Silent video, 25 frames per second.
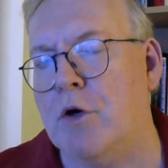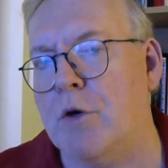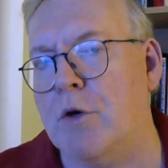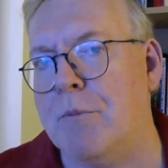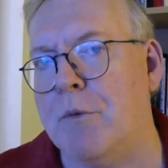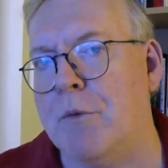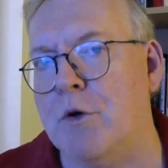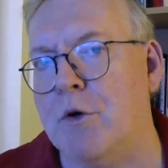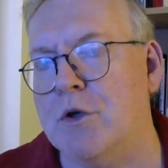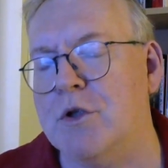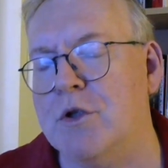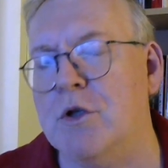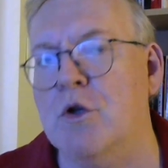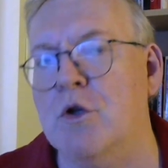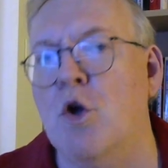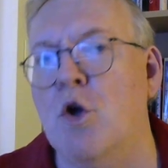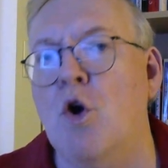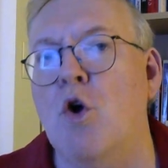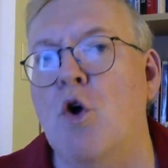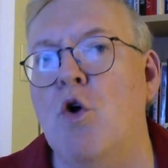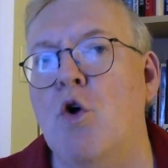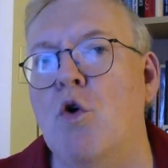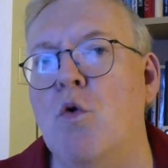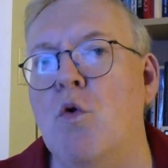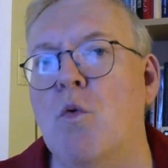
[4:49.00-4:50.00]
person
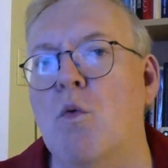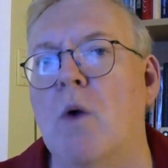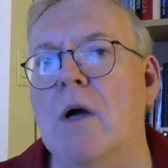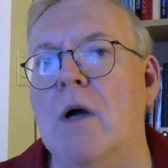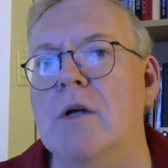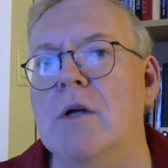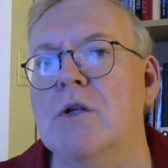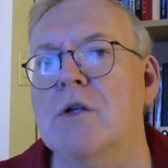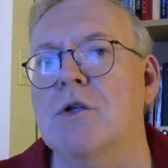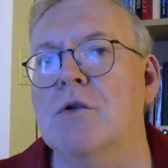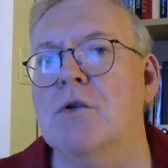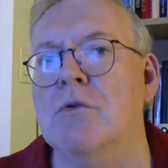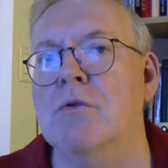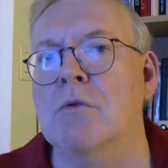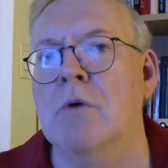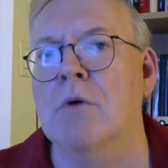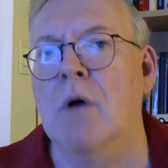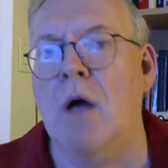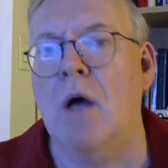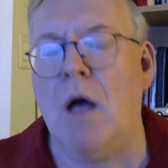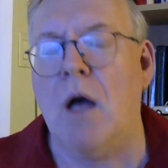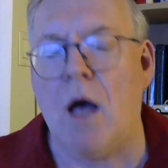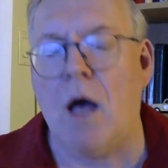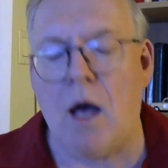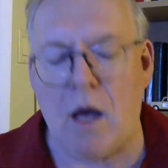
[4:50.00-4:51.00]
who want to
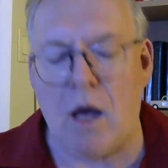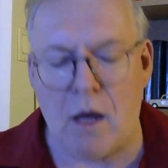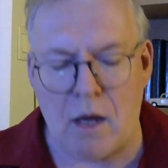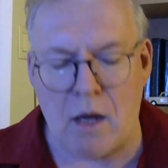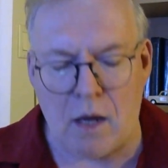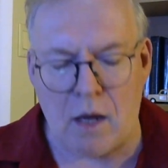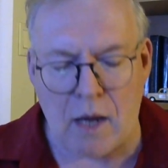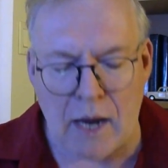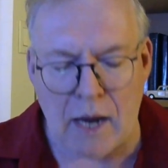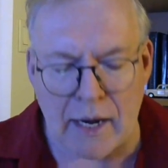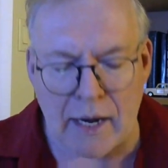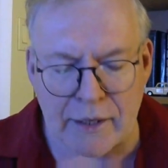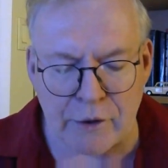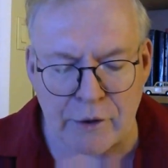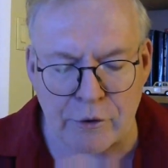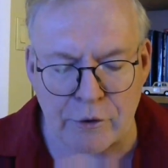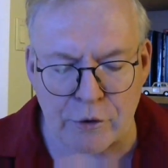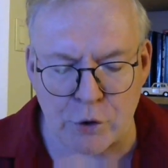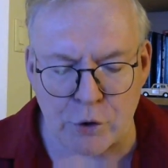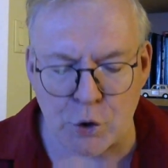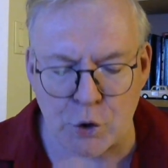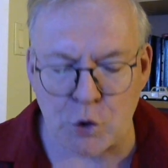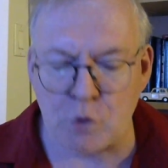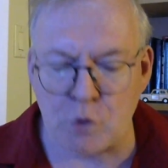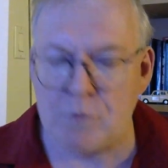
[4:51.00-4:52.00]

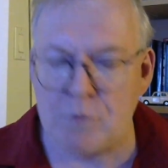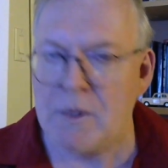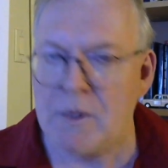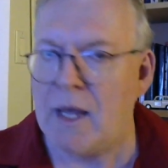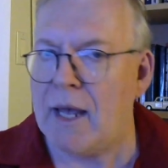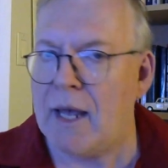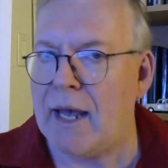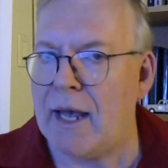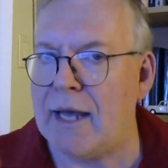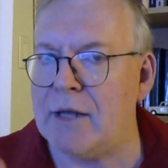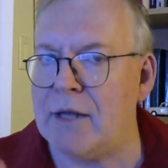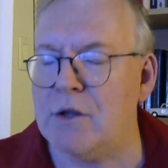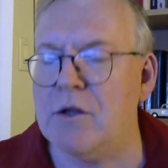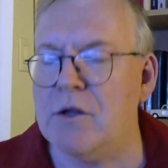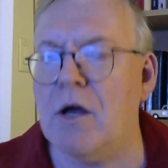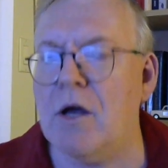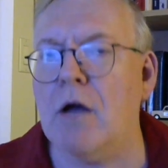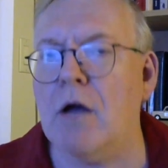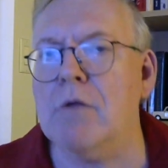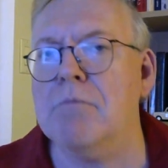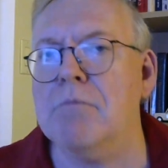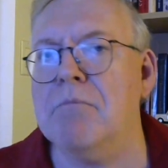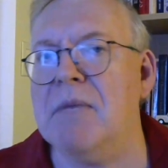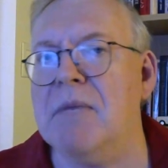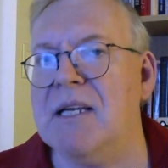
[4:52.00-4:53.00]
hire you. And
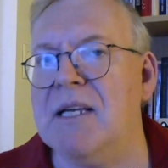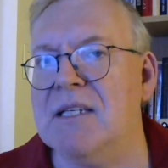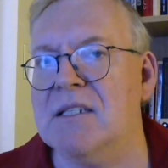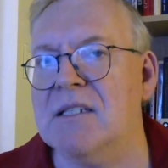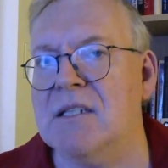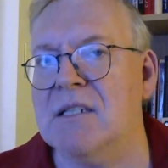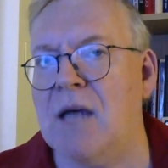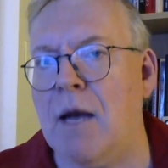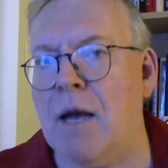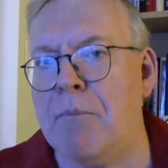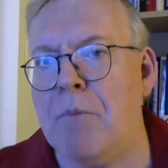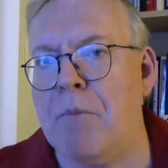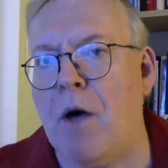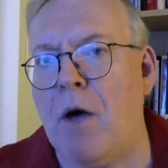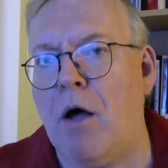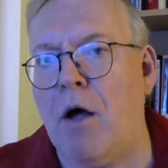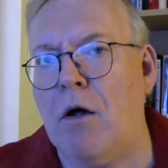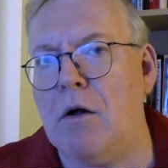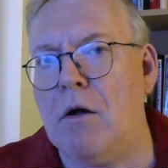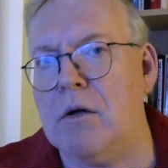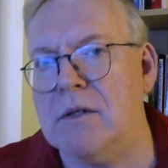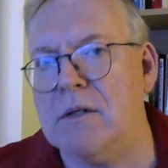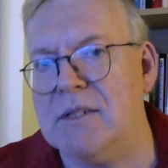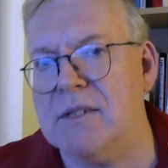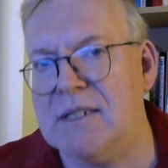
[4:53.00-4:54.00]
don't mix up
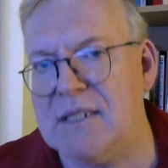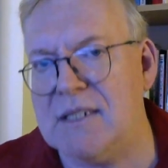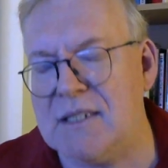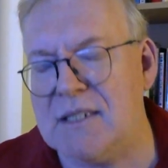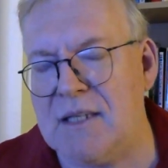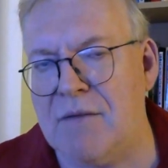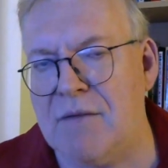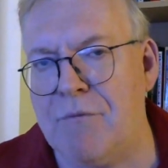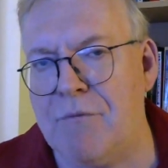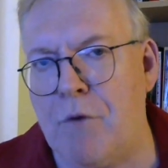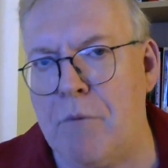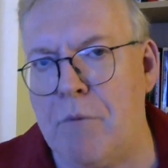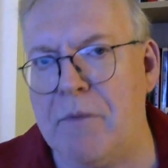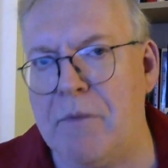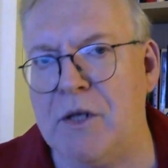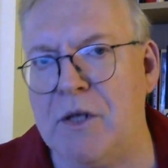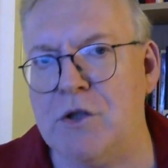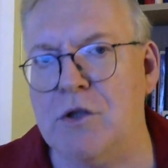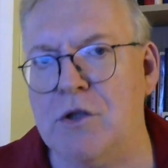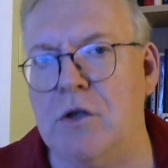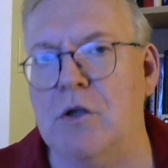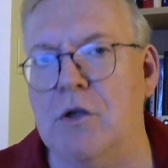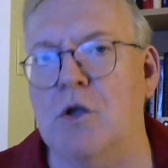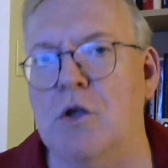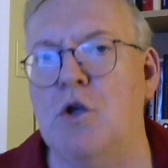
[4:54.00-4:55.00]
all this
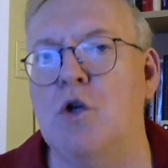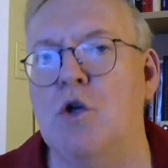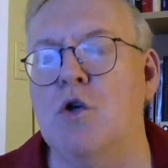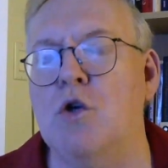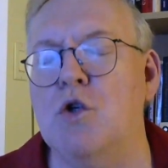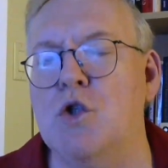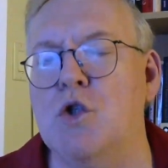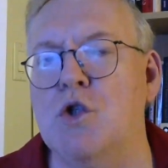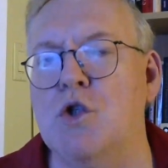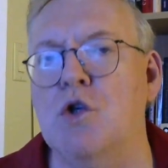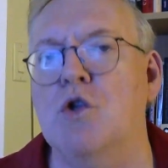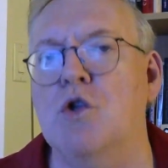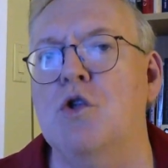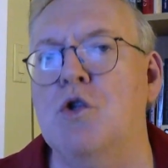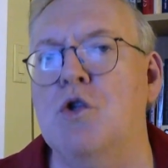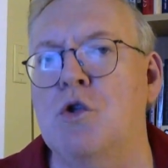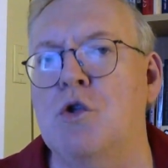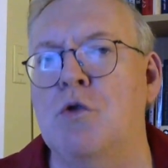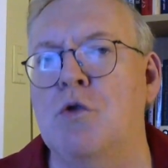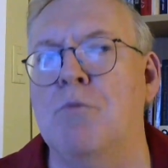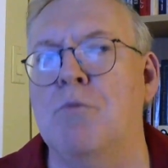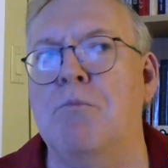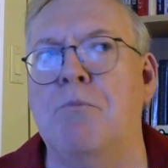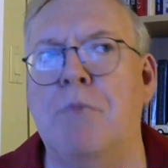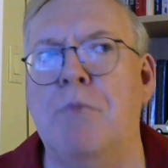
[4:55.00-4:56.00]
information. You should
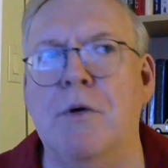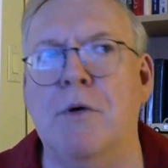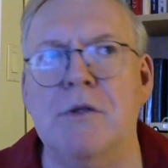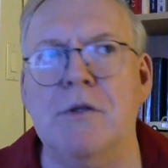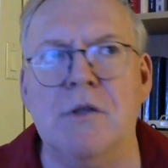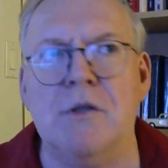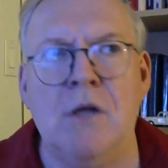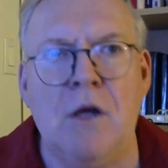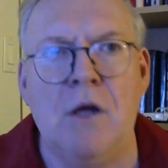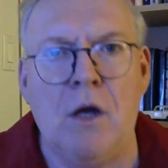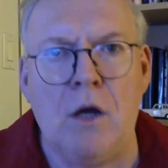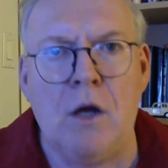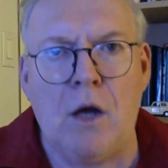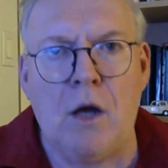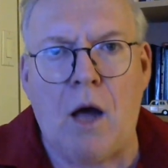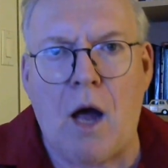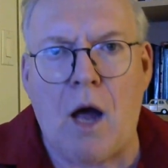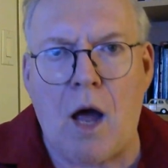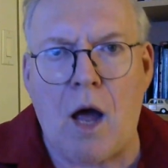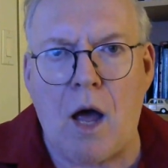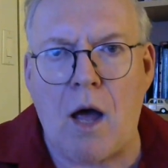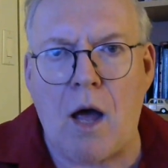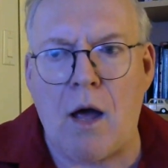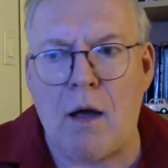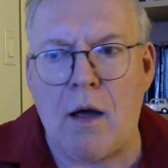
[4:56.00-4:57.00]
to put
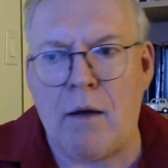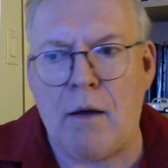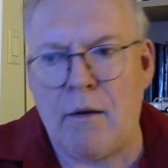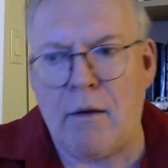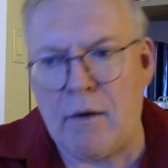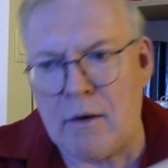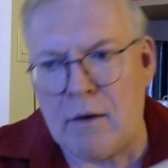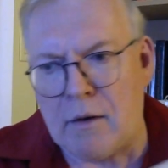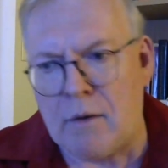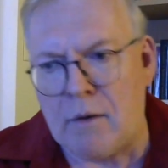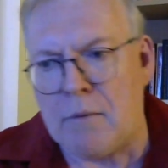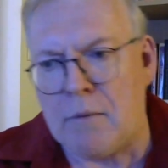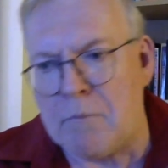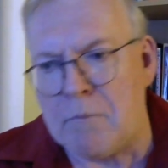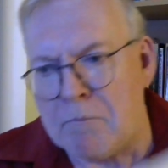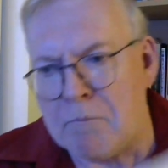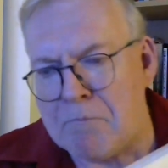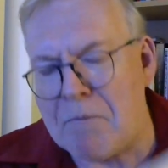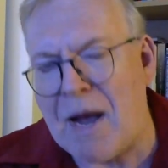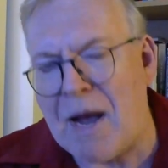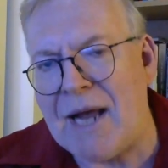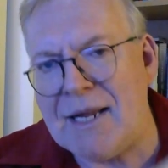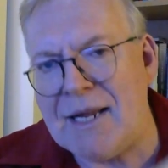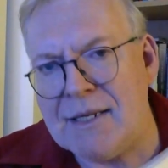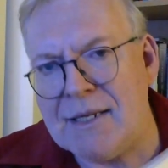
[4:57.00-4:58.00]

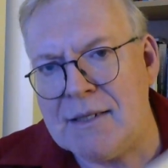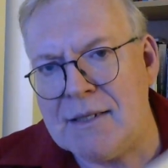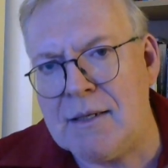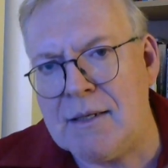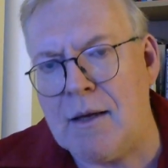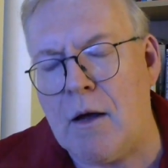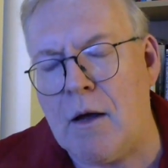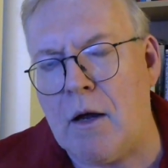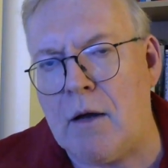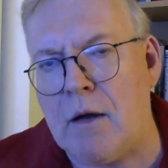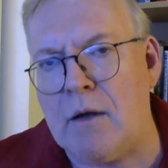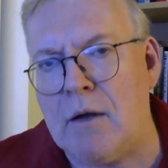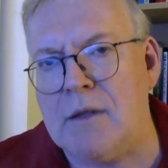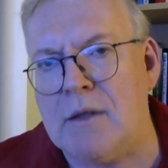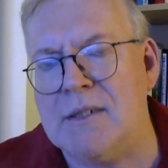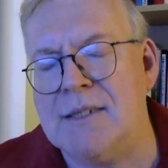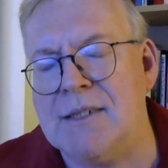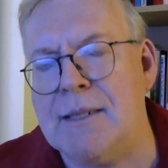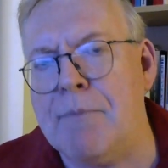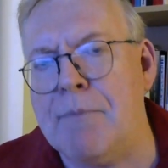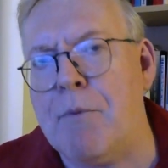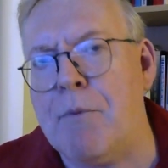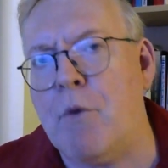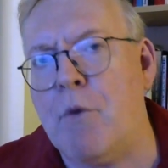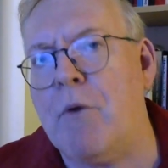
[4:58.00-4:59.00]
by
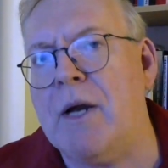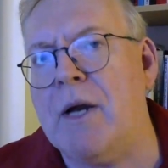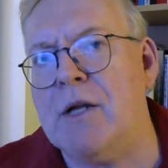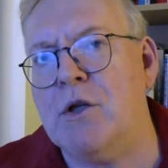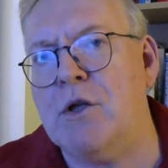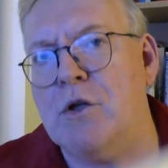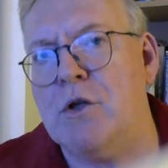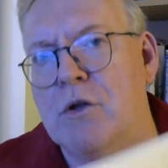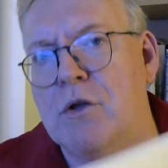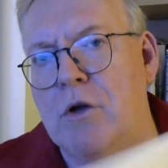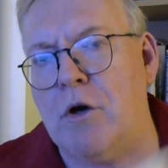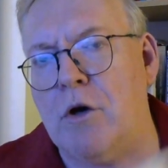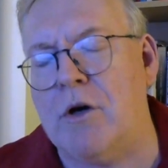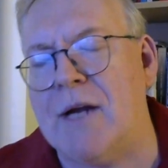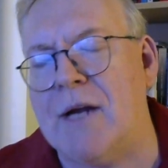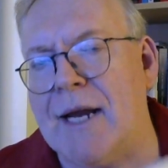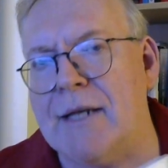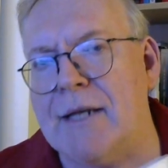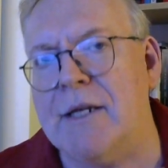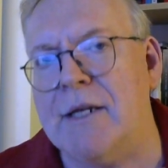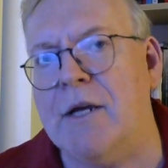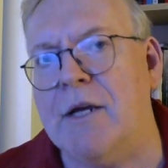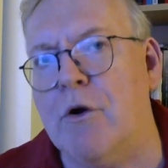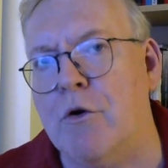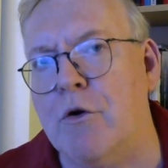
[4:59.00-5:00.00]
separate the
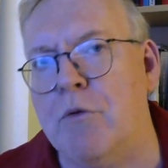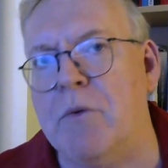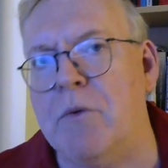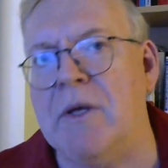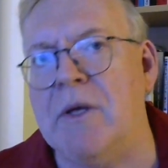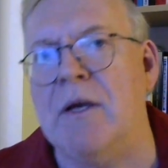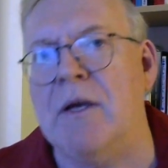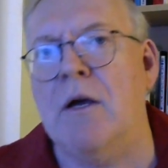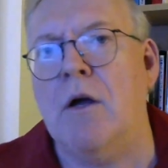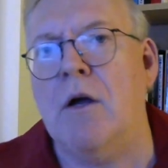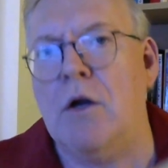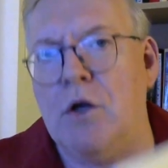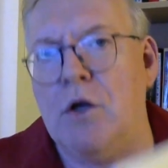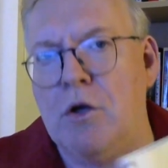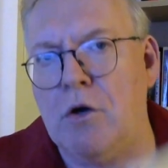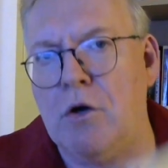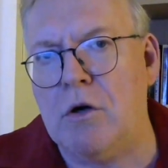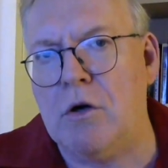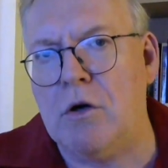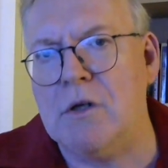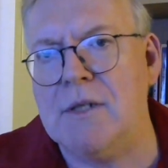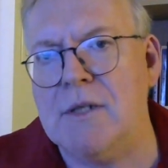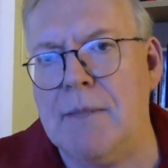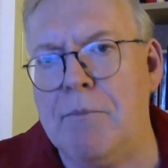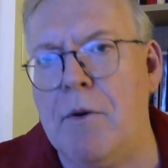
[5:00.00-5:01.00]
category.
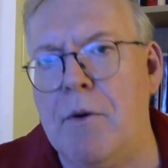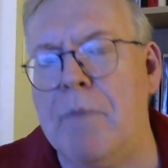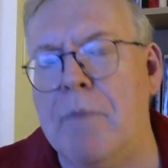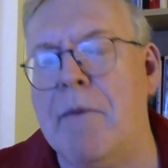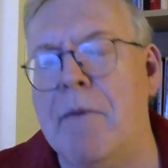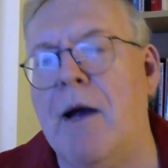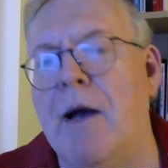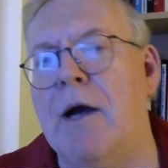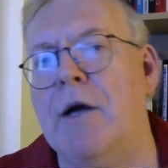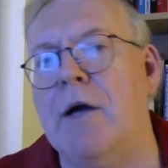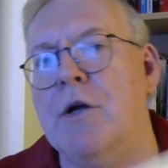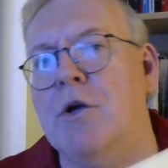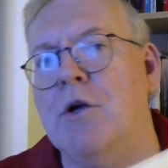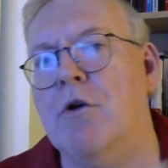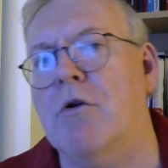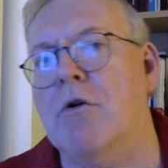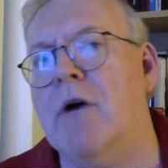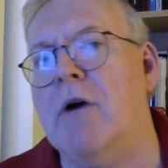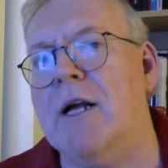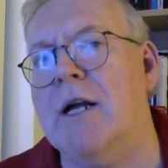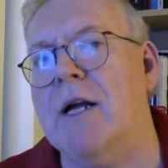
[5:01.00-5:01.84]
your diploma, your